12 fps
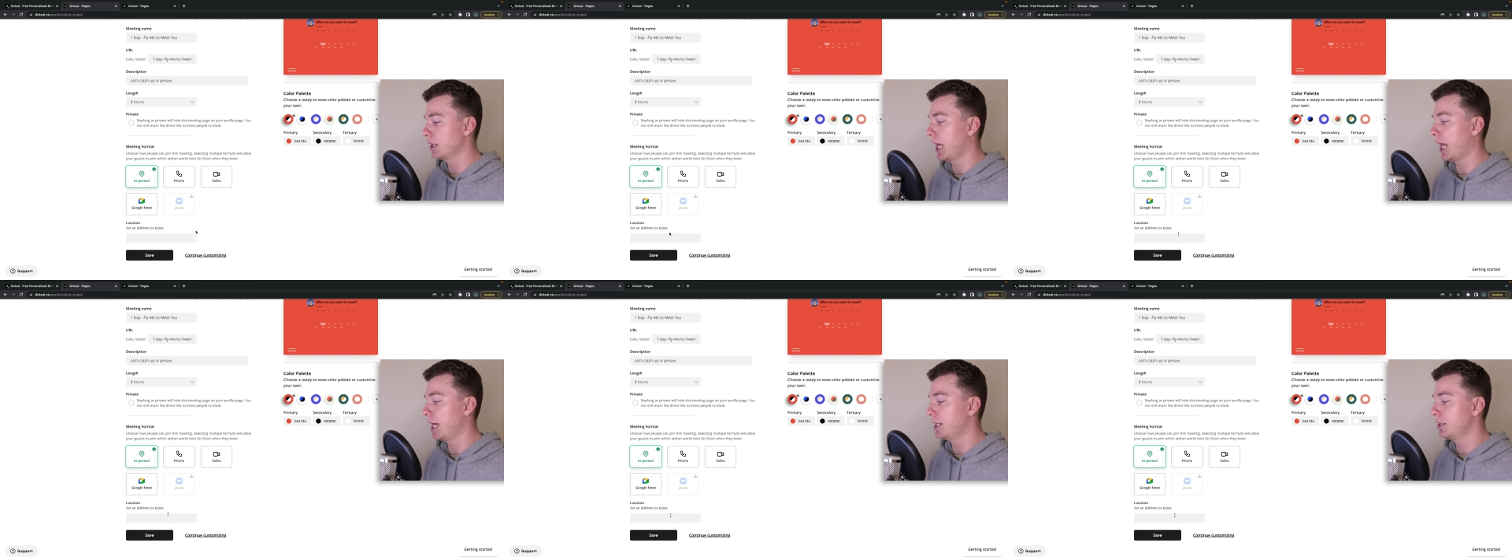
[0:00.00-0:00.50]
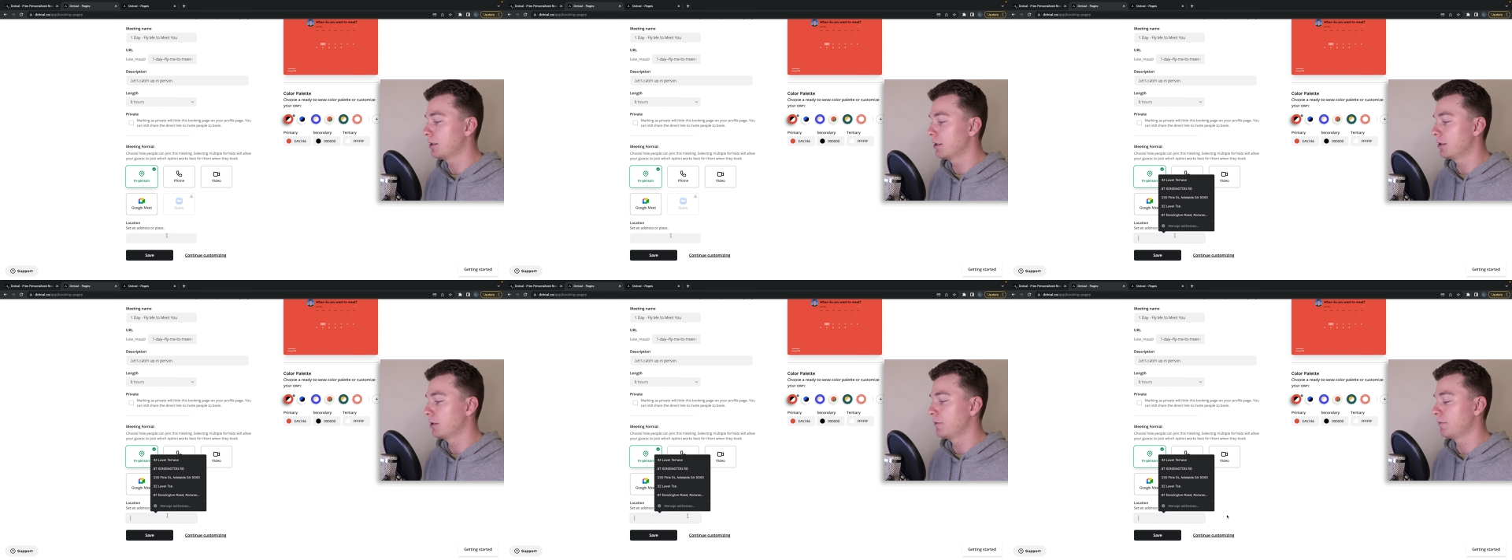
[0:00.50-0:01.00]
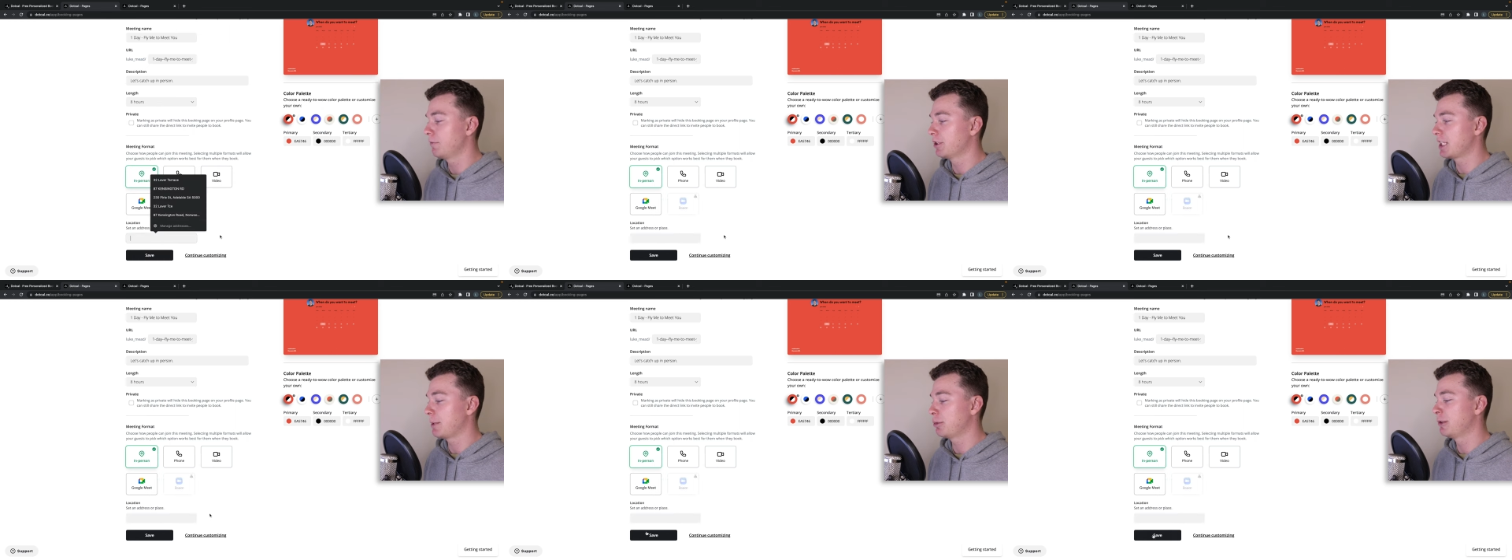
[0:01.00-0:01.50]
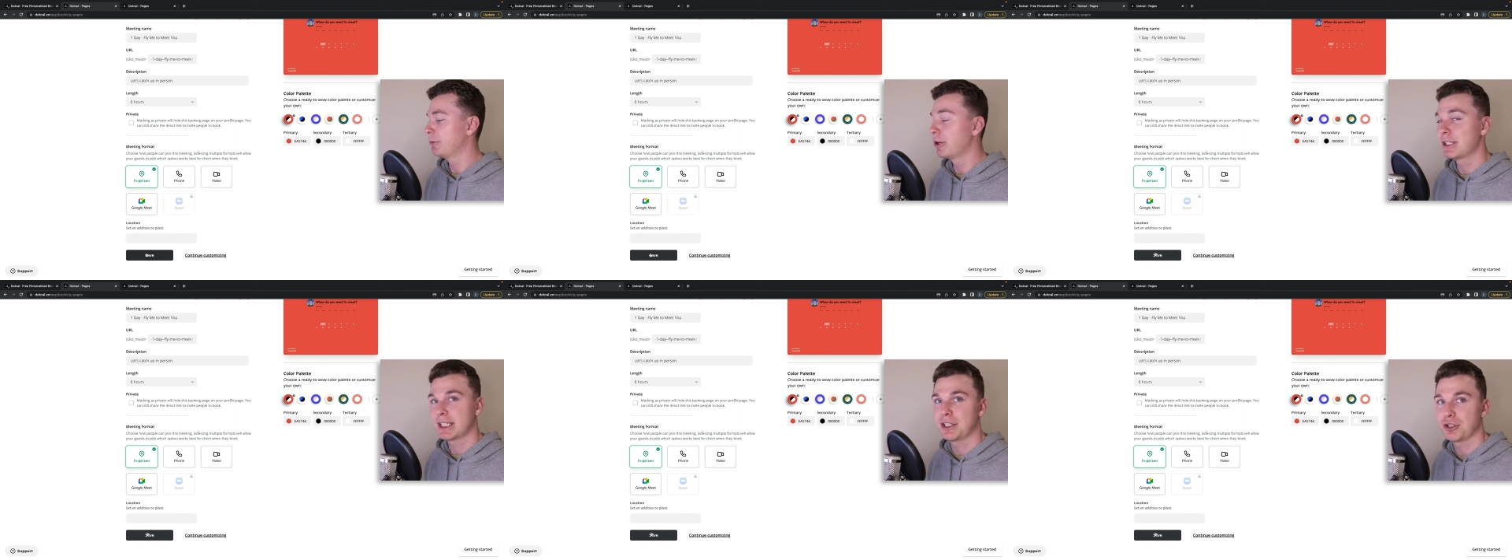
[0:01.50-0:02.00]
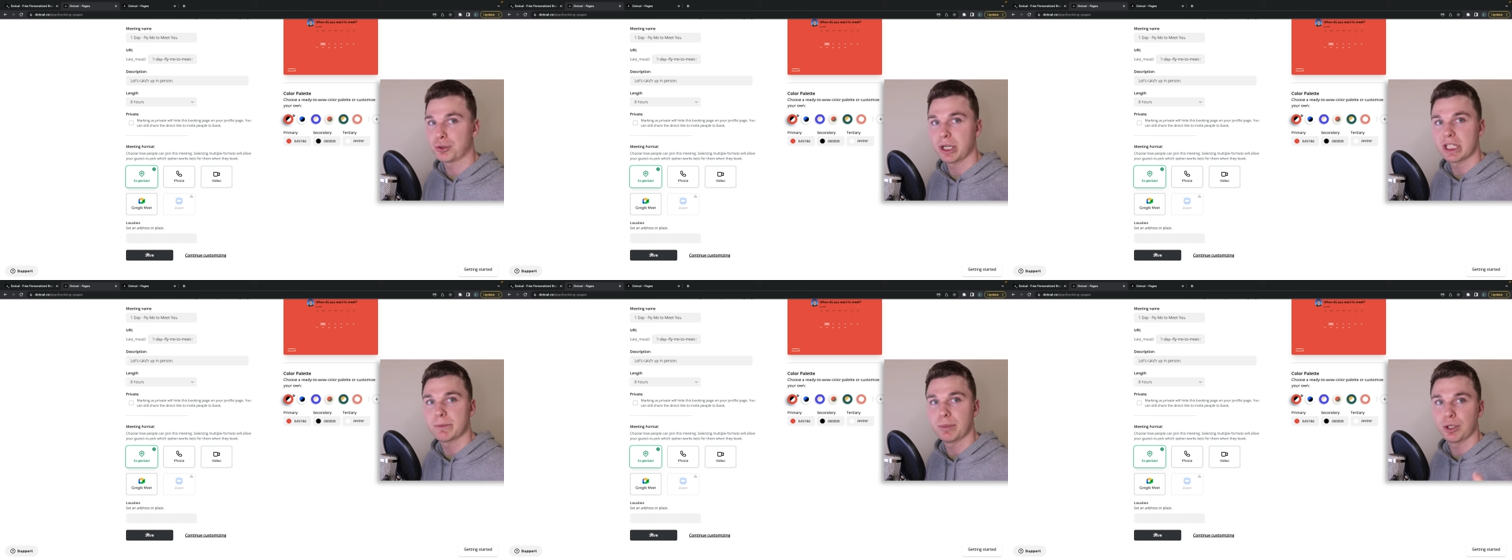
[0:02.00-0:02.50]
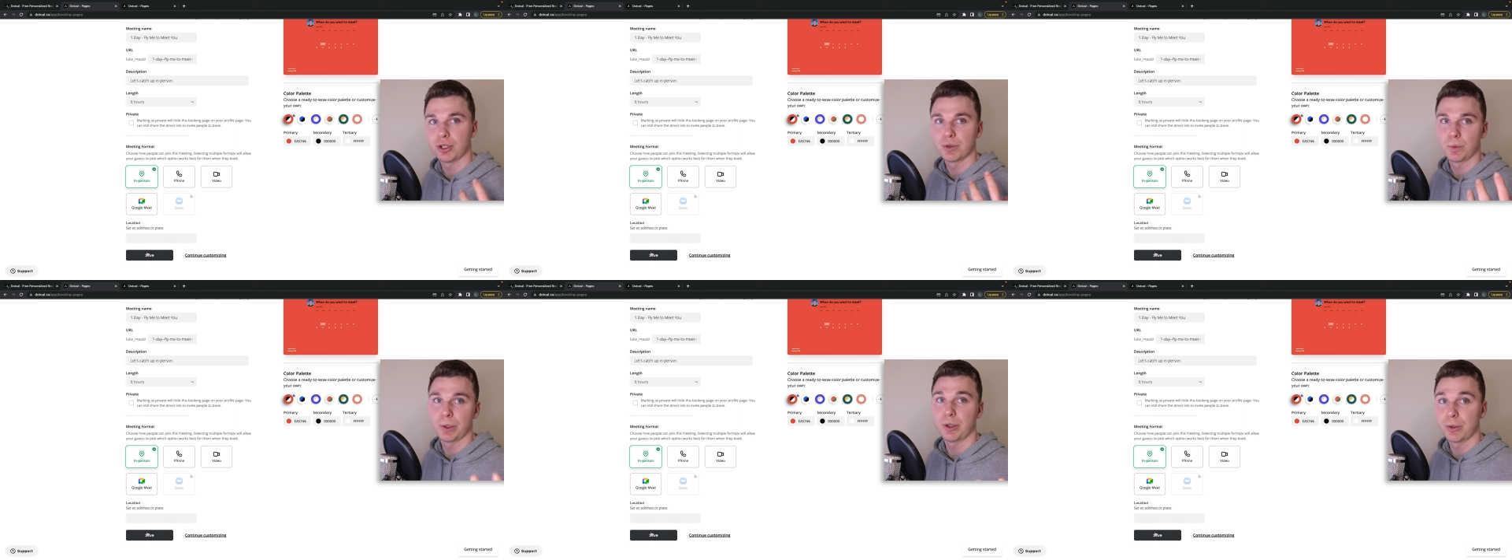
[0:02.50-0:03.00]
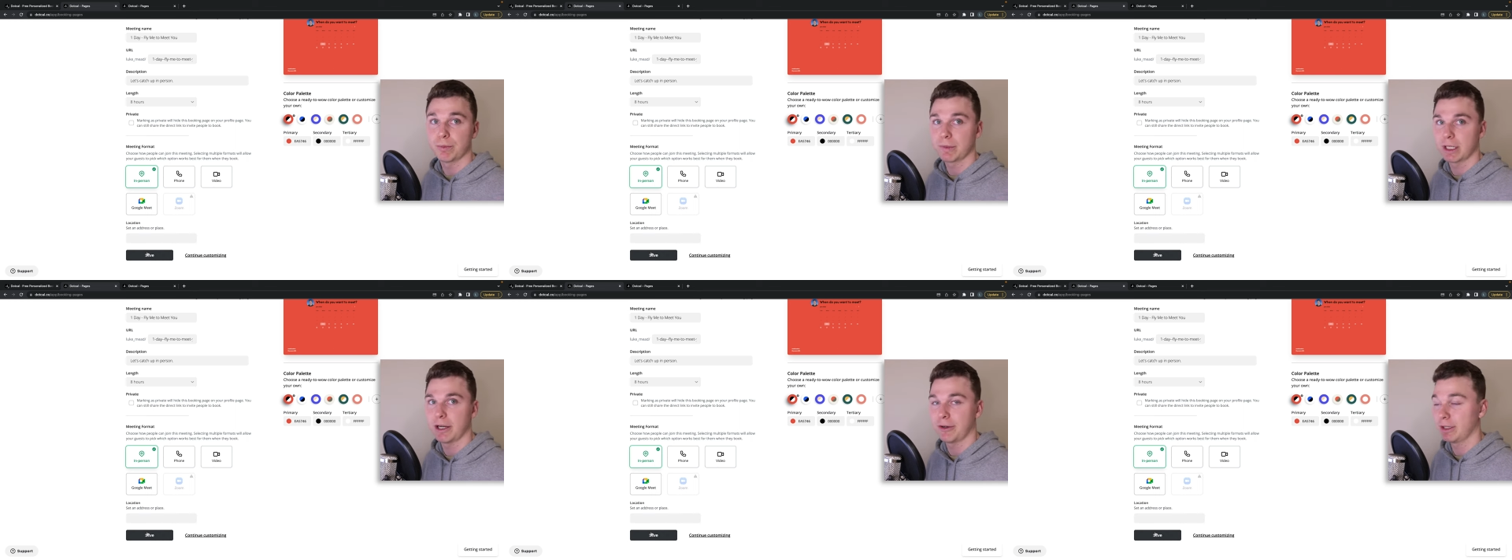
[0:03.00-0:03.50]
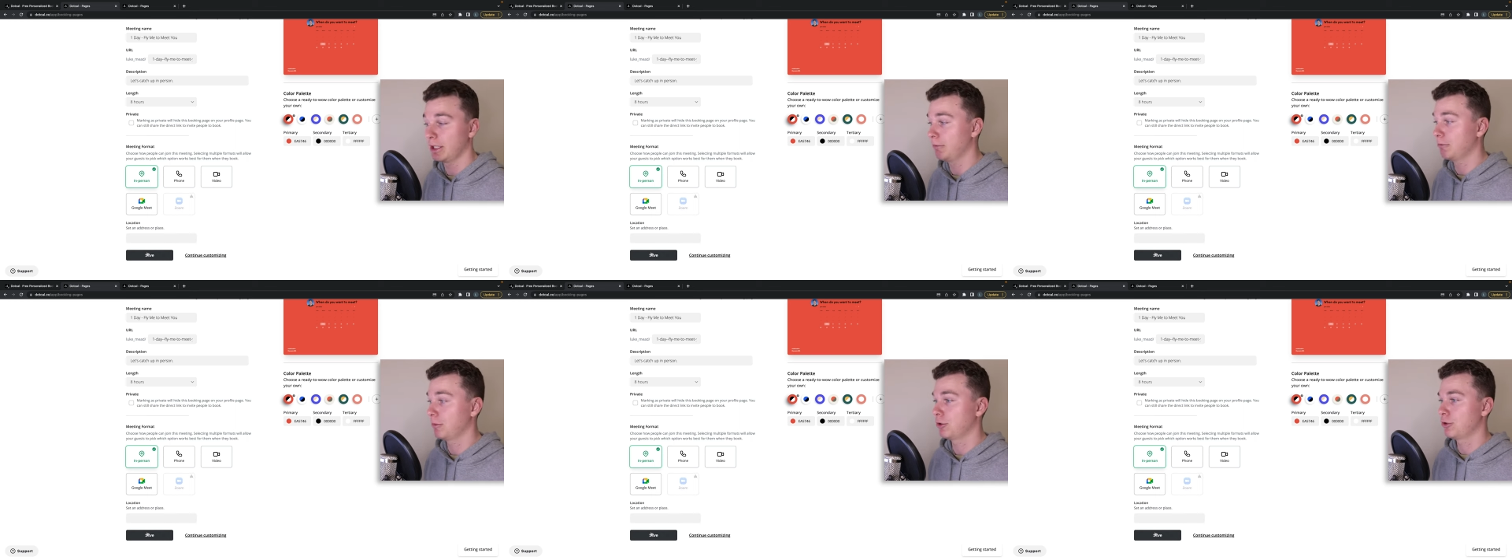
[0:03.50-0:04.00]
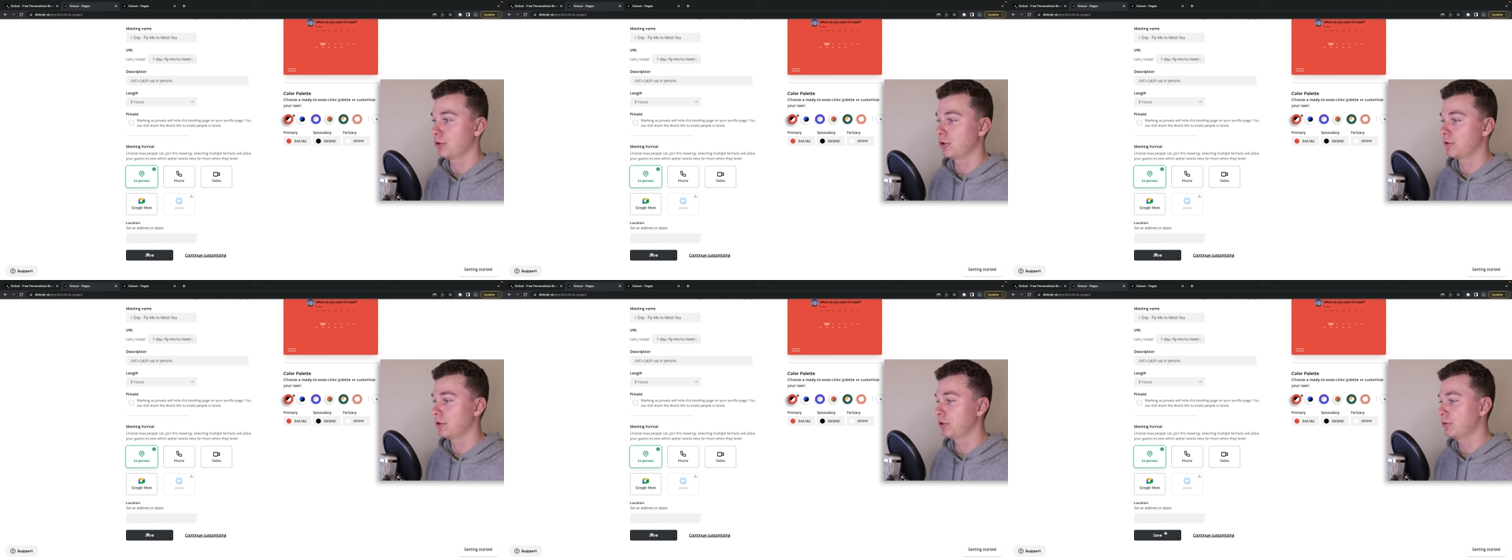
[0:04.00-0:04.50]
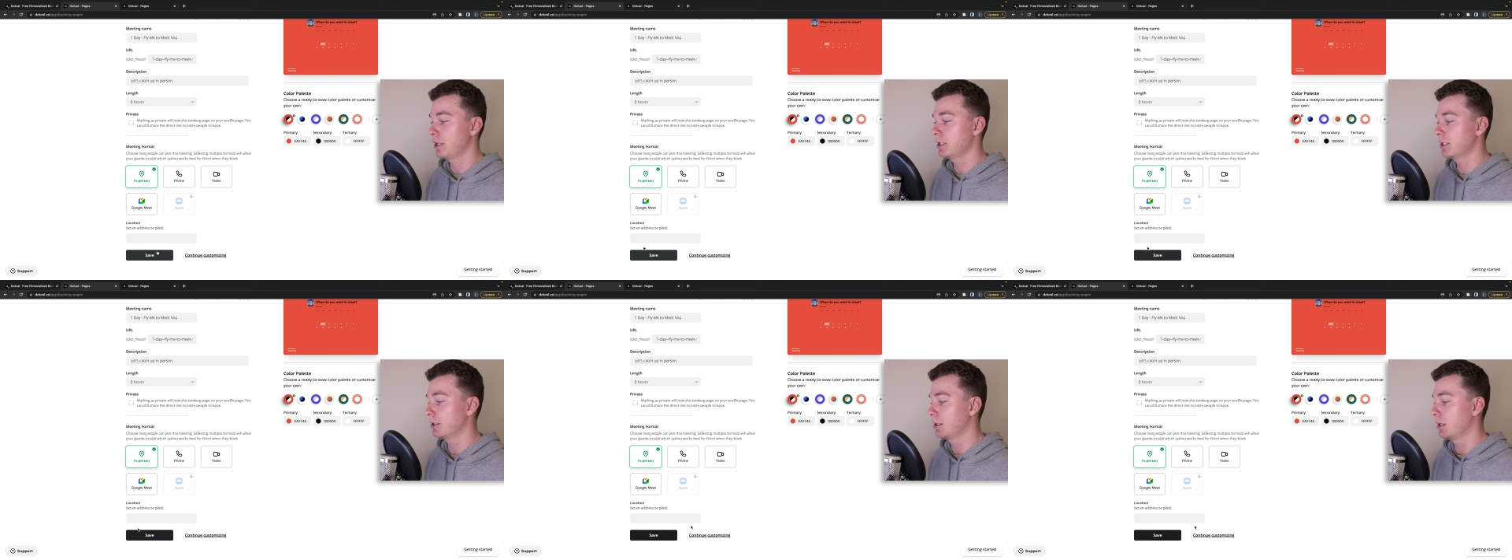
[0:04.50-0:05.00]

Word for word: And for example, we won't set an address because we're not currently chosen an address.